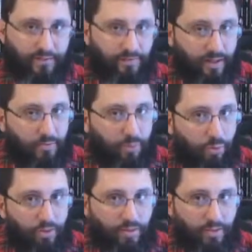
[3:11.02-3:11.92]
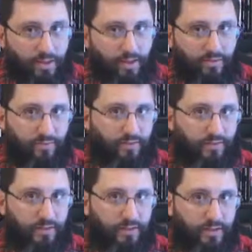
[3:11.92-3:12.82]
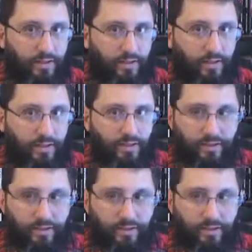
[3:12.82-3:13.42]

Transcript: It's very important to be careful, right?